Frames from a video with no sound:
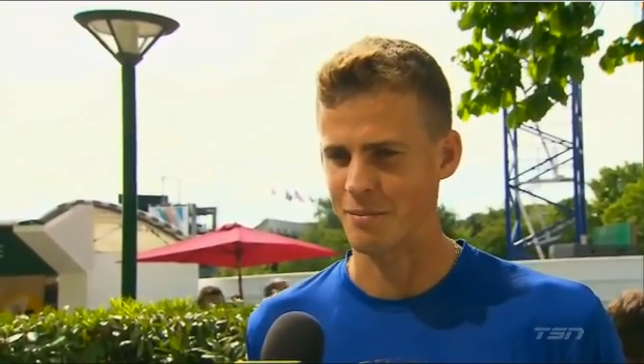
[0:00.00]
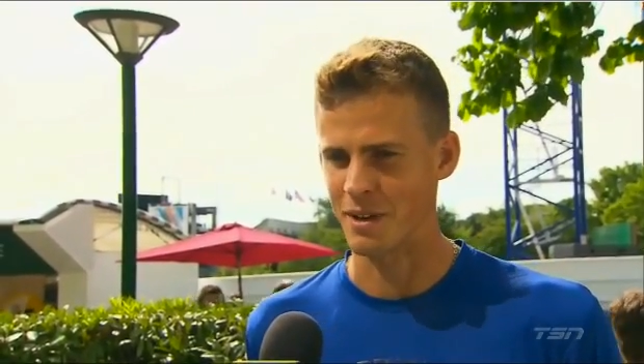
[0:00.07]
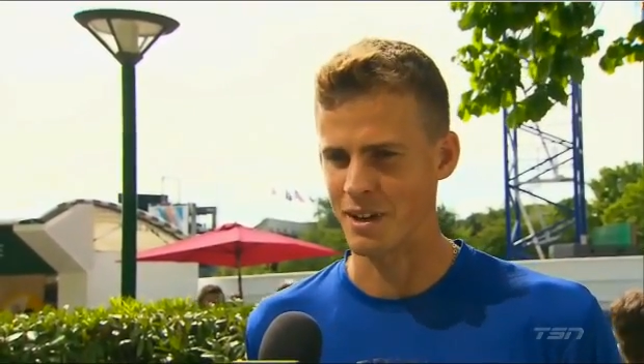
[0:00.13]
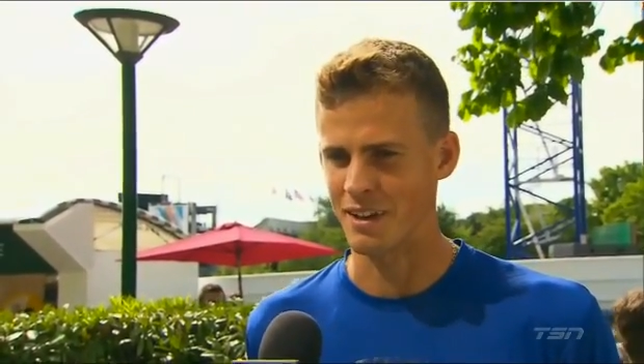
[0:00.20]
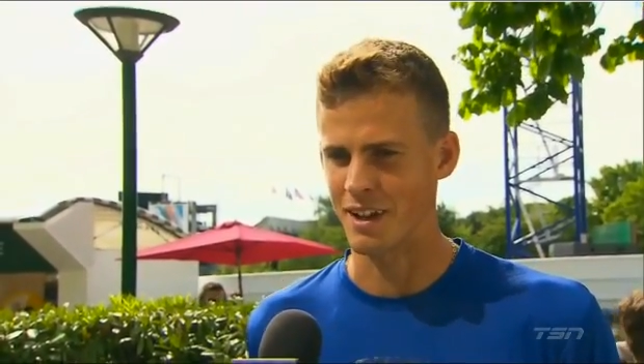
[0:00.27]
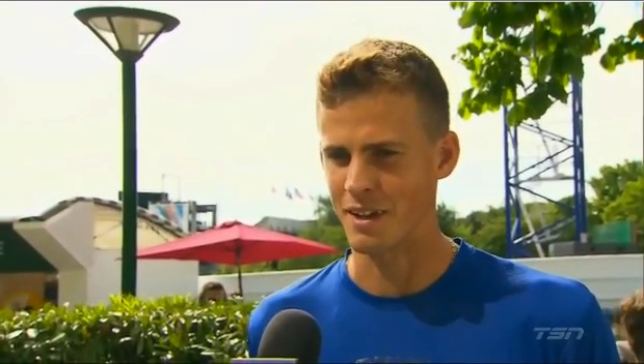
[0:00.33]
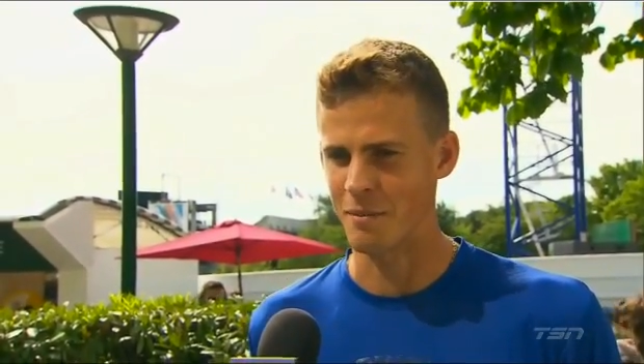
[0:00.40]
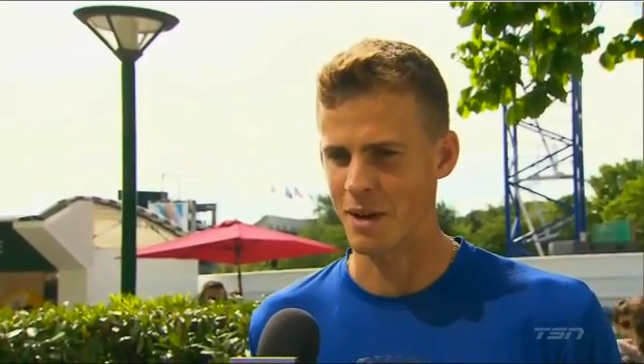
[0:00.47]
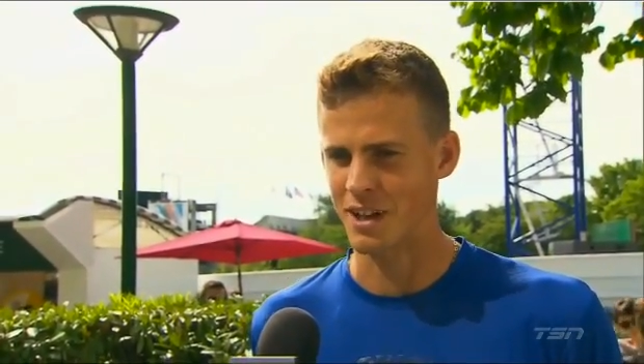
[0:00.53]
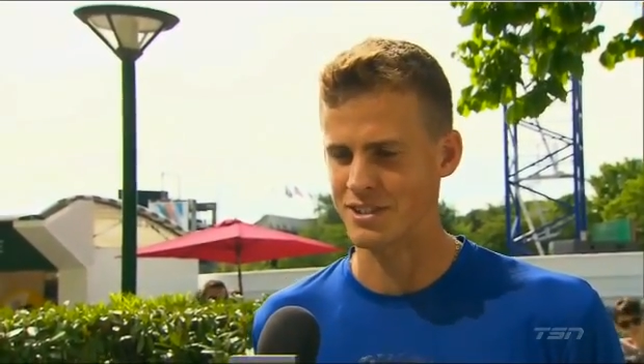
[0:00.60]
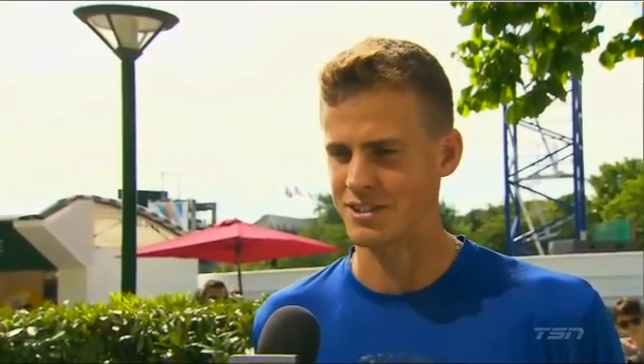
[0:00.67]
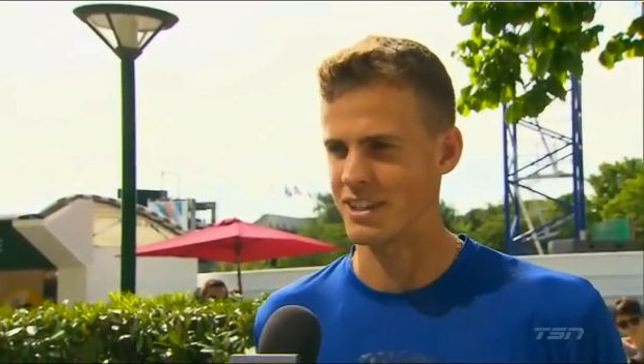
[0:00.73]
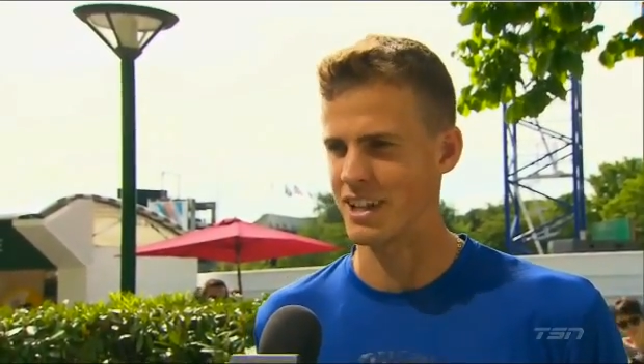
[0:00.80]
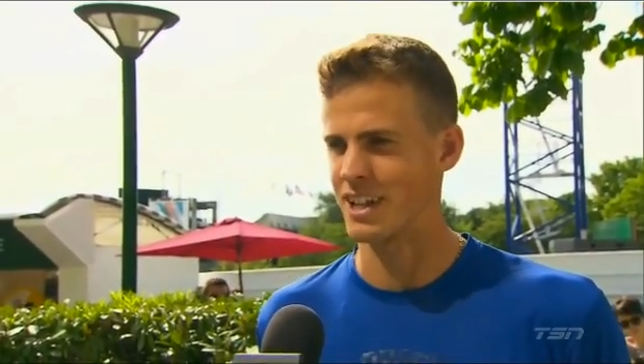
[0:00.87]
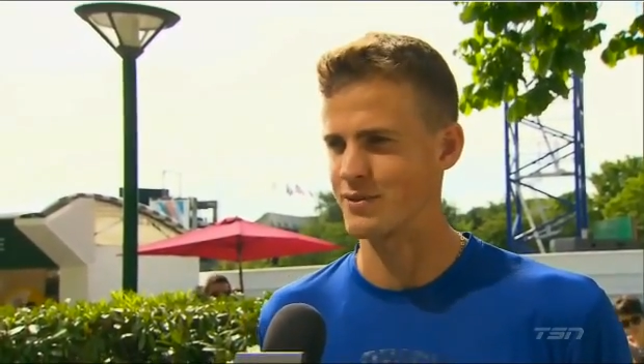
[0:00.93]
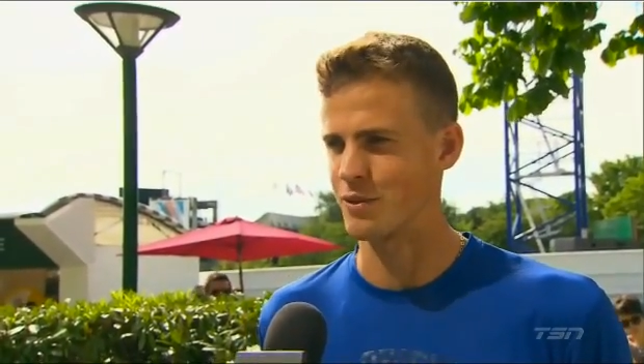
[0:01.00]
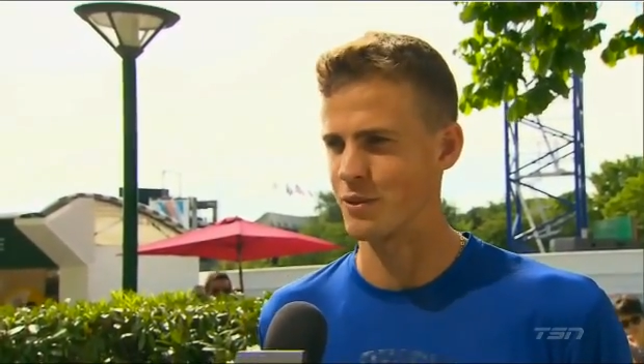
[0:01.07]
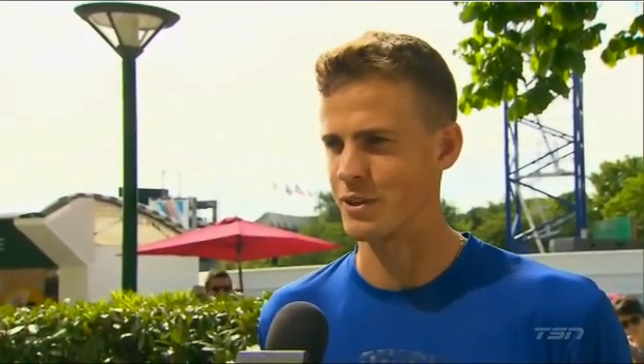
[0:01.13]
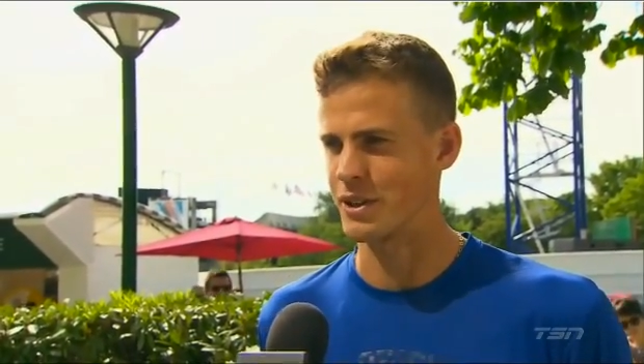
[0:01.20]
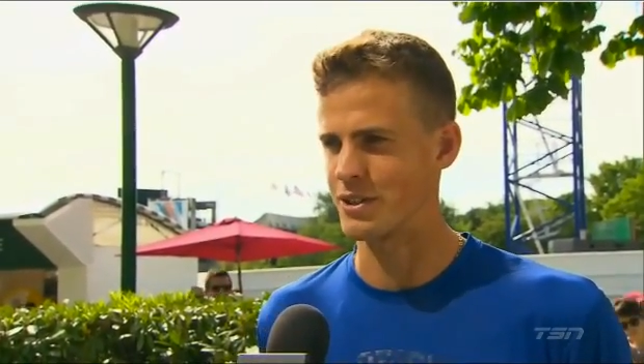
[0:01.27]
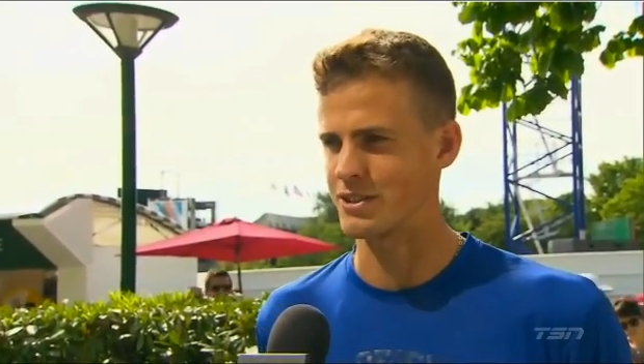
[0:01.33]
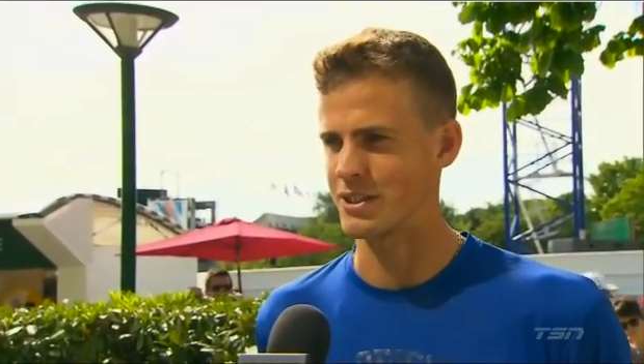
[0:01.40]
my matches the last
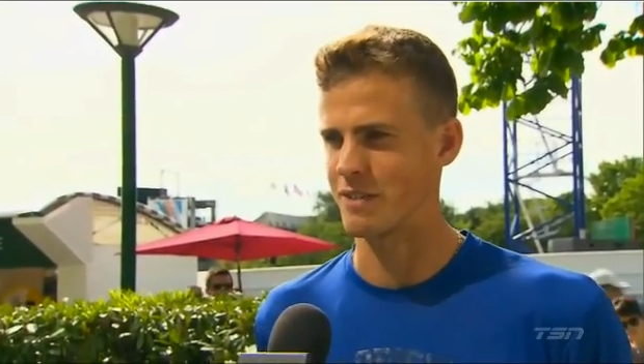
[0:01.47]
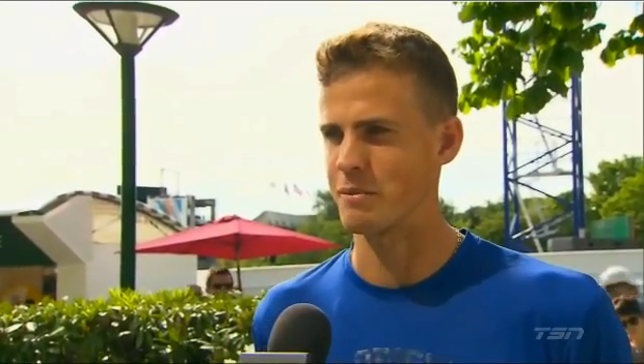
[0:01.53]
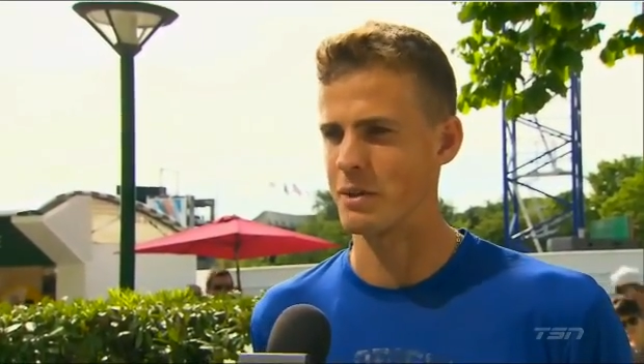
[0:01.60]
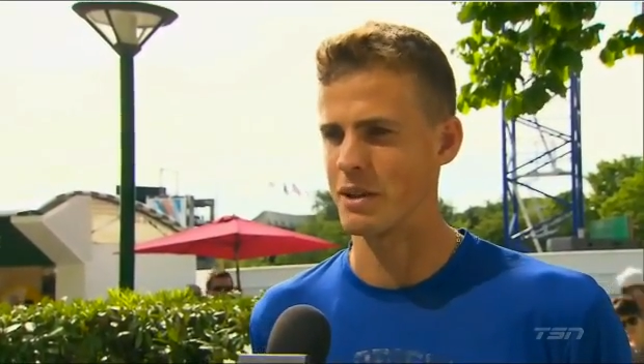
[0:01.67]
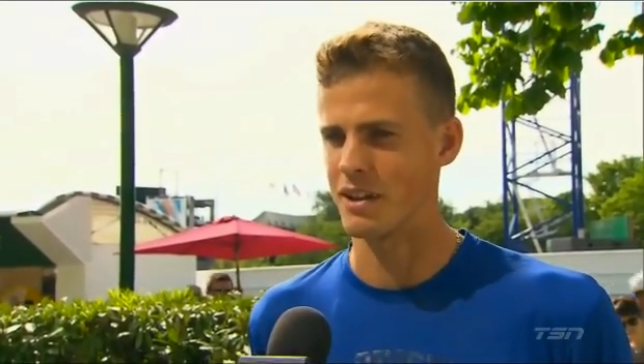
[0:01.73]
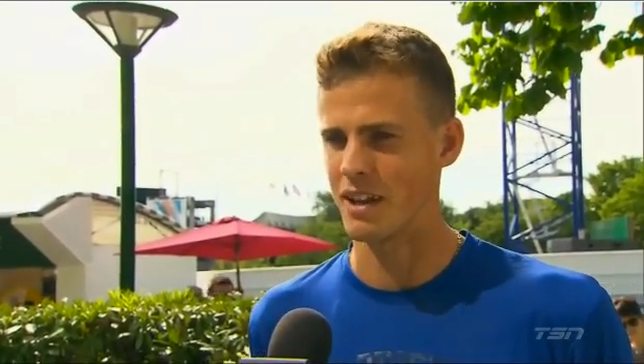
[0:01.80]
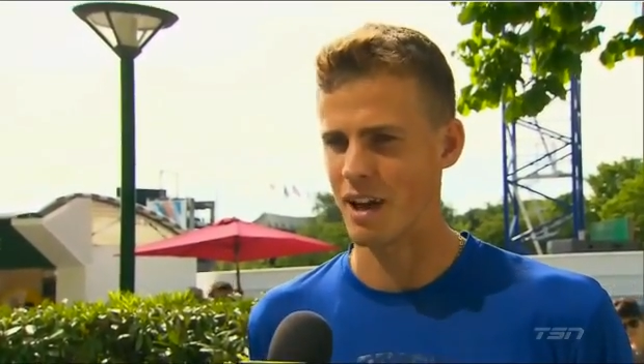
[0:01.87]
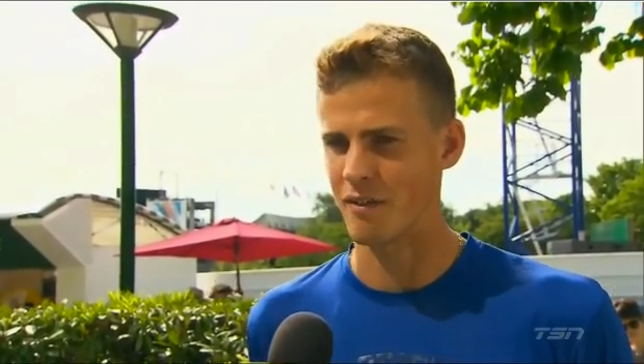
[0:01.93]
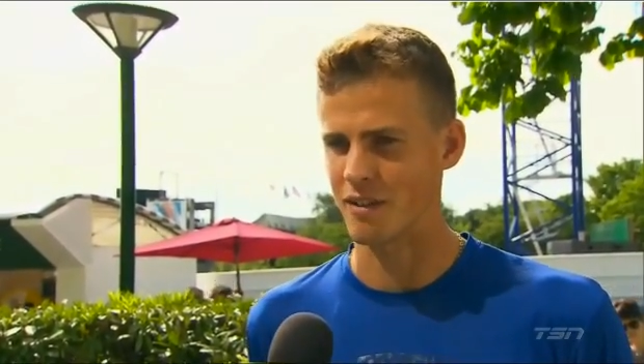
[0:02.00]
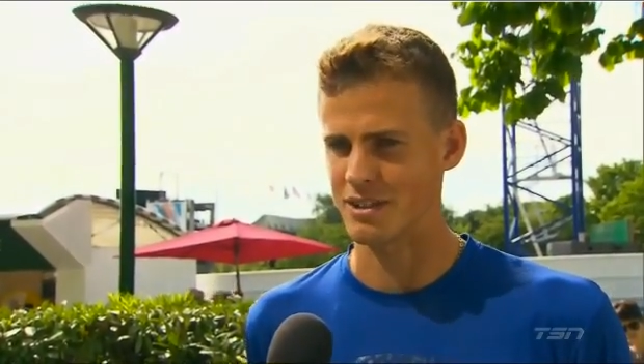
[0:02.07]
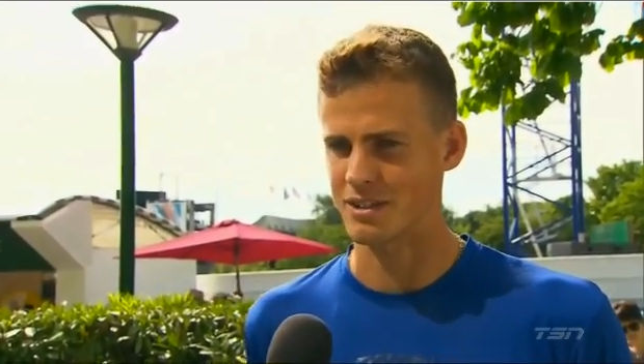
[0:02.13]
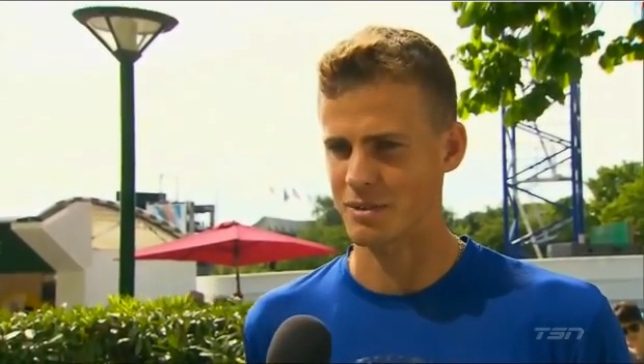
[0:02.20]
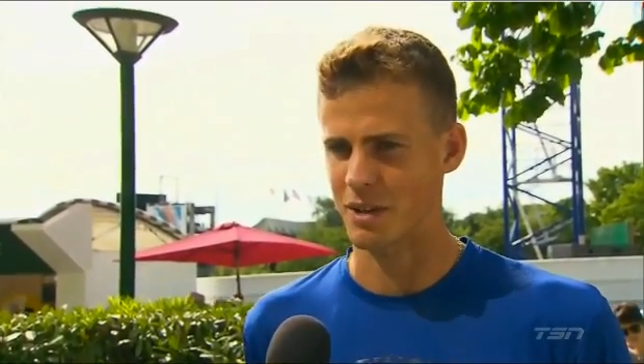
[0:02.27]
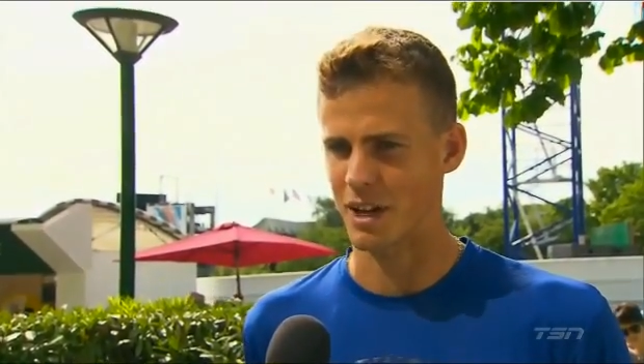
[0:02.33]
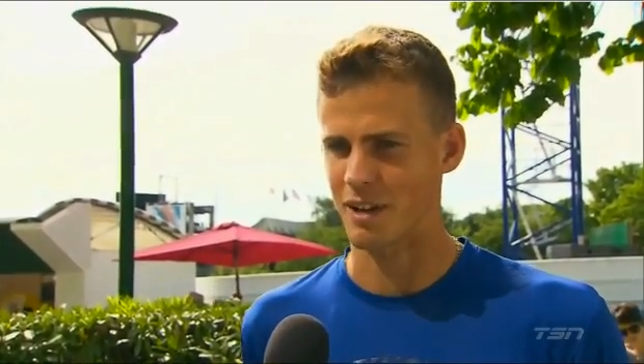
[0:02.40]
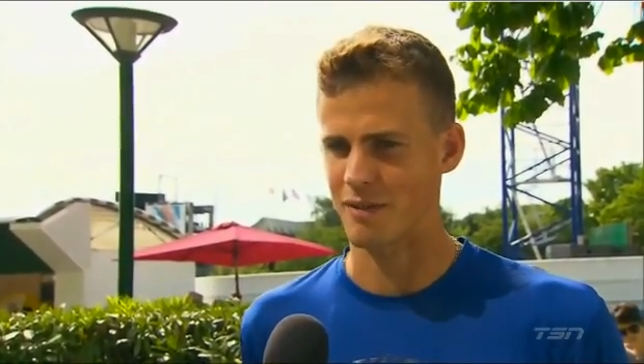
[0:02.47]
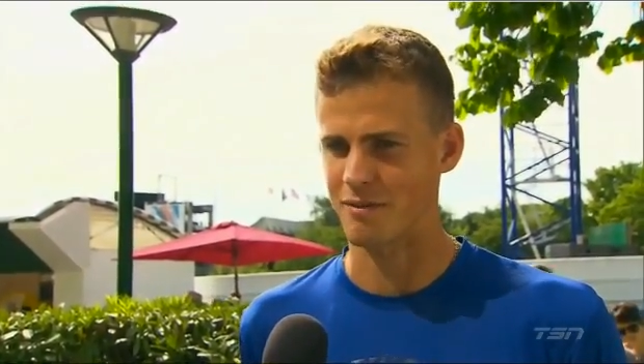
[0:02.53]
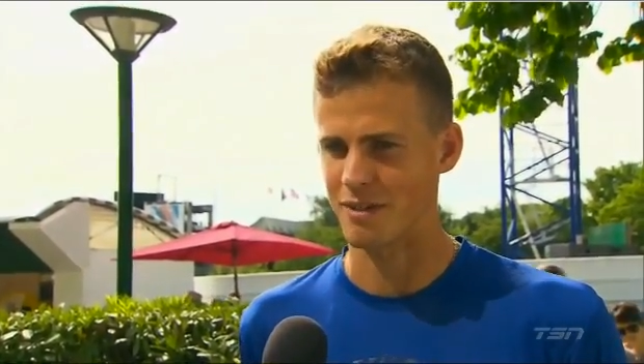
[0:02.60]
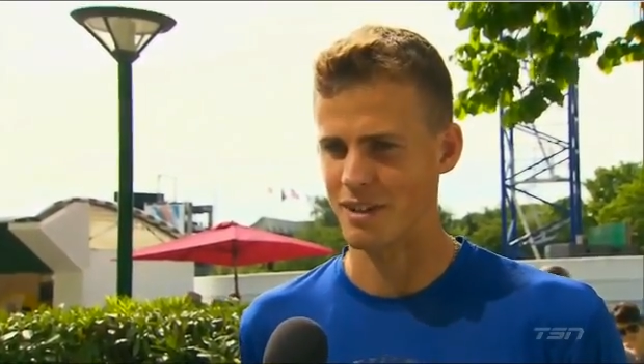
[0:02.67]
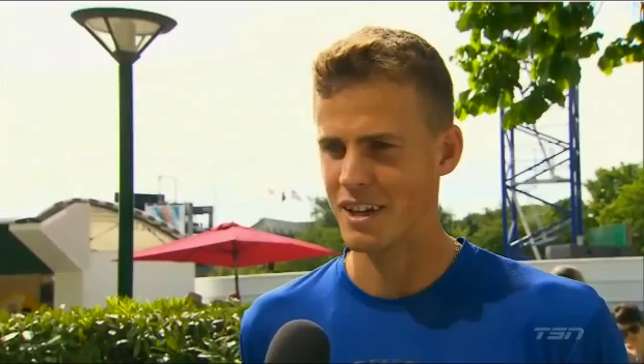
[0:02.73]
4 years, I've been having some kind of